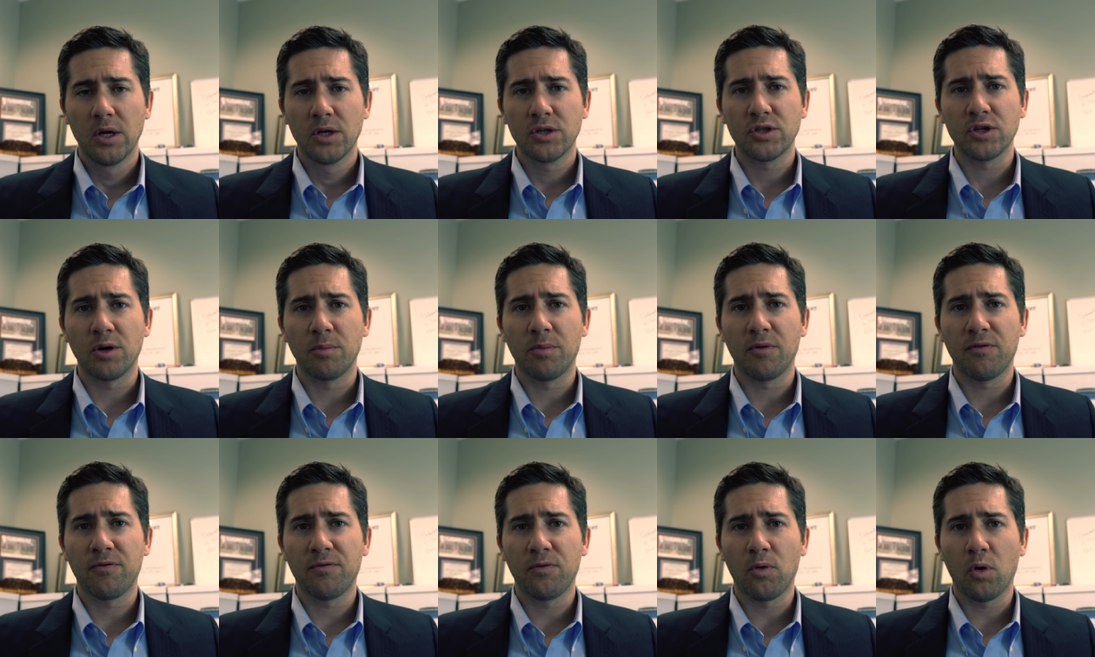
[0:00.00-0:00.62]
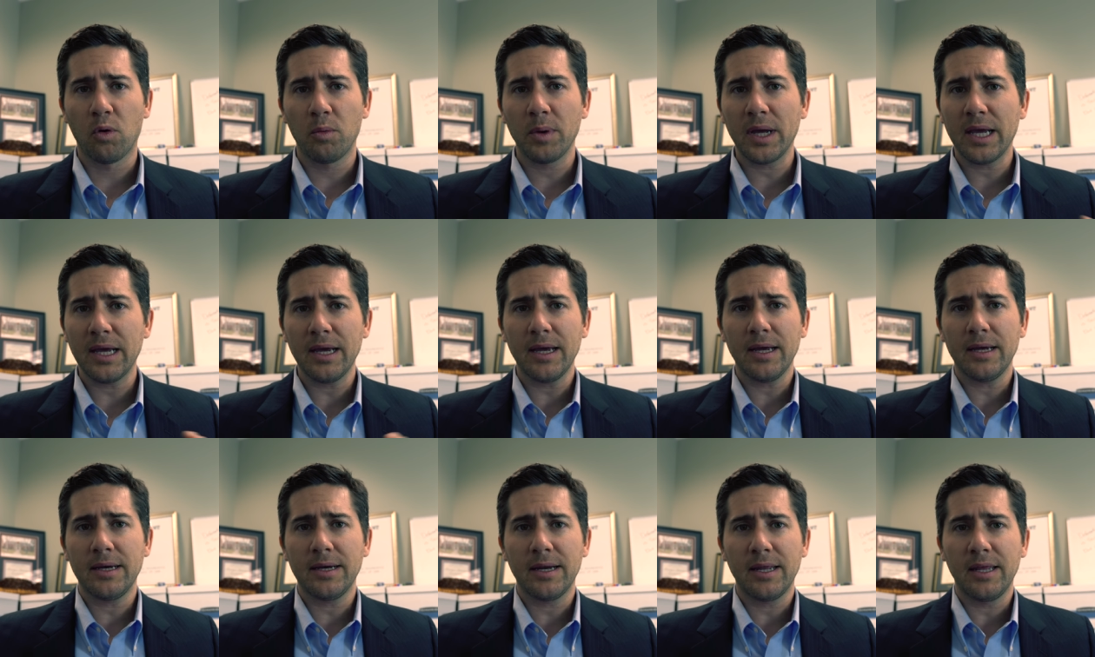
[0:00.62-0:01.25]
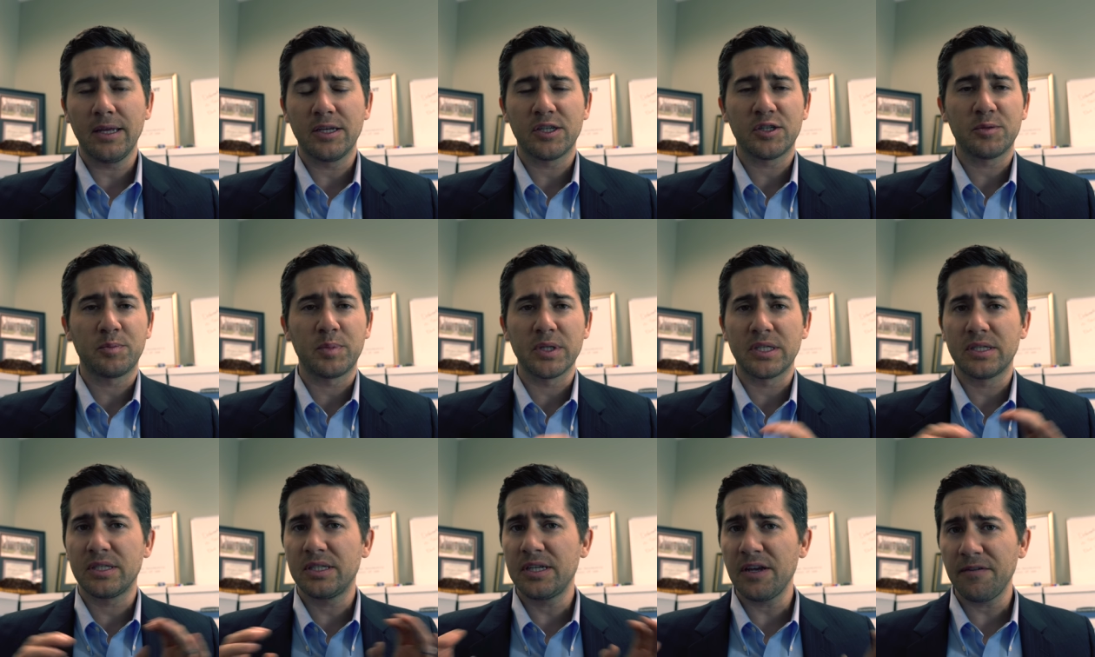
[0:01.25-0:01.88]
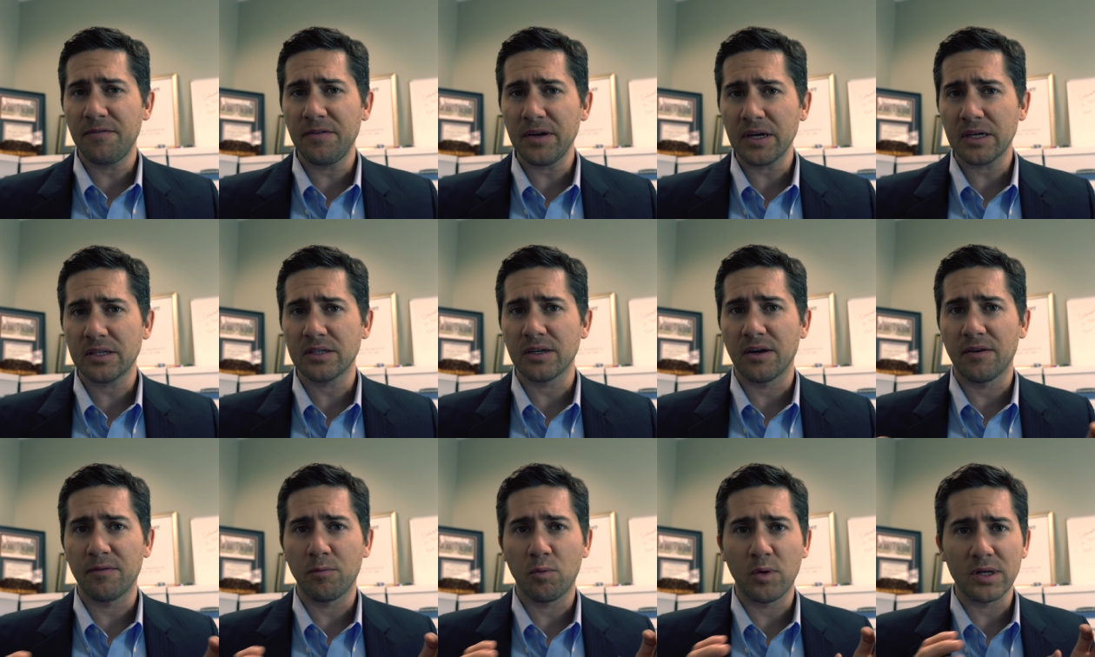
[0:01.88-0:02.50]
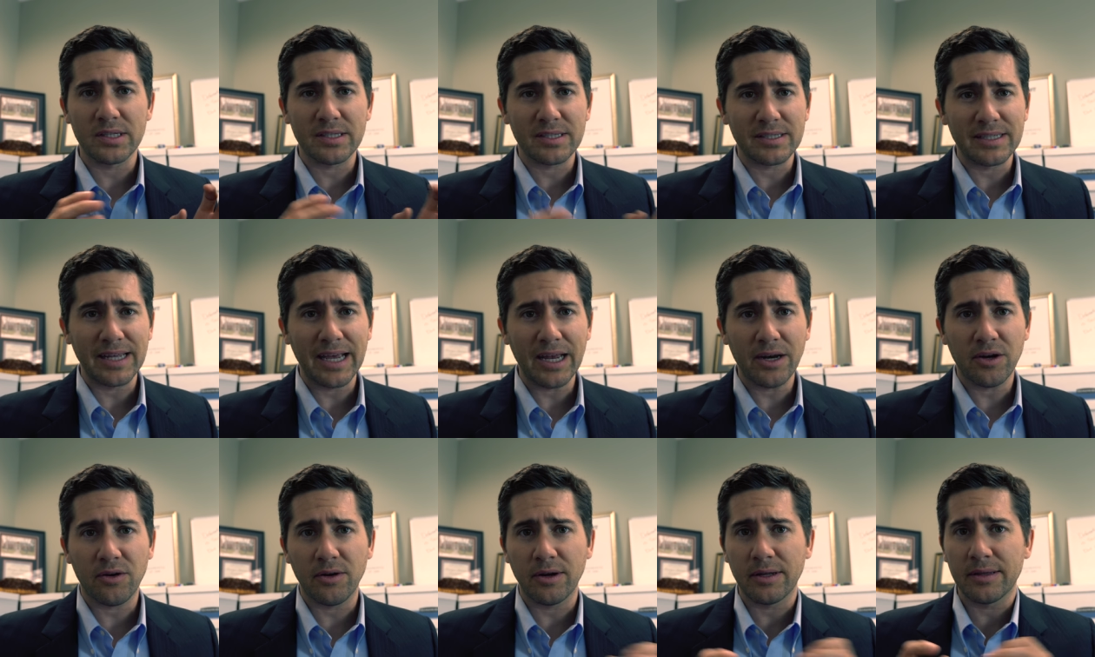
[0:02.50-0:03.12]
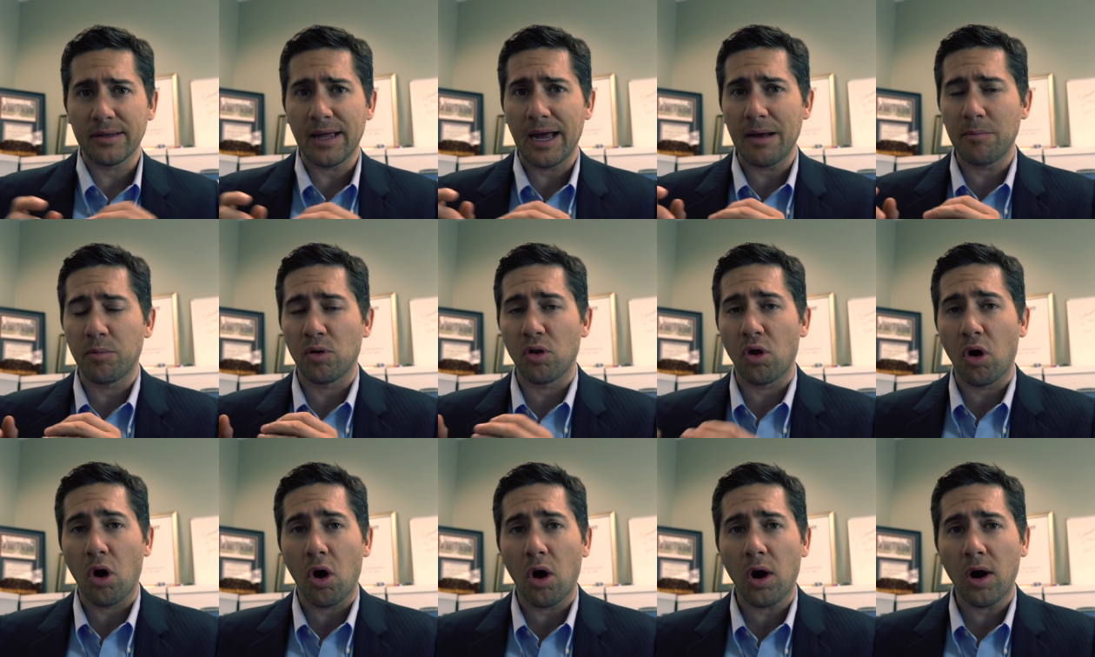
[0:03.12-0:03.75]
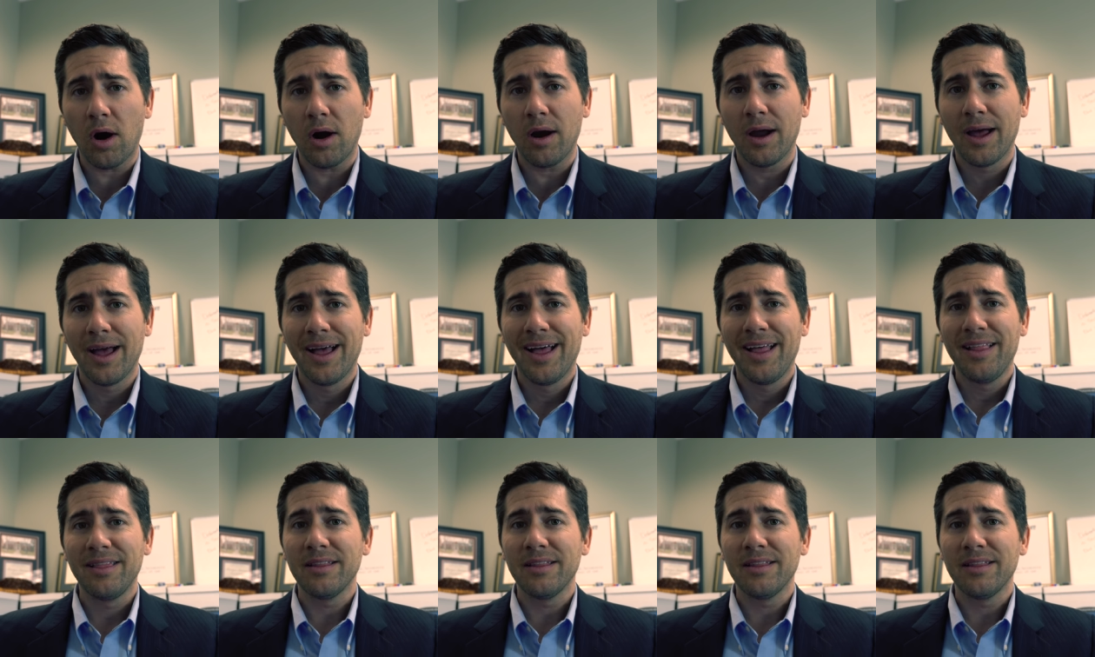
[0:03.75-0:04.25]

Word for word: So before we get into the specifics of what slander and libel are,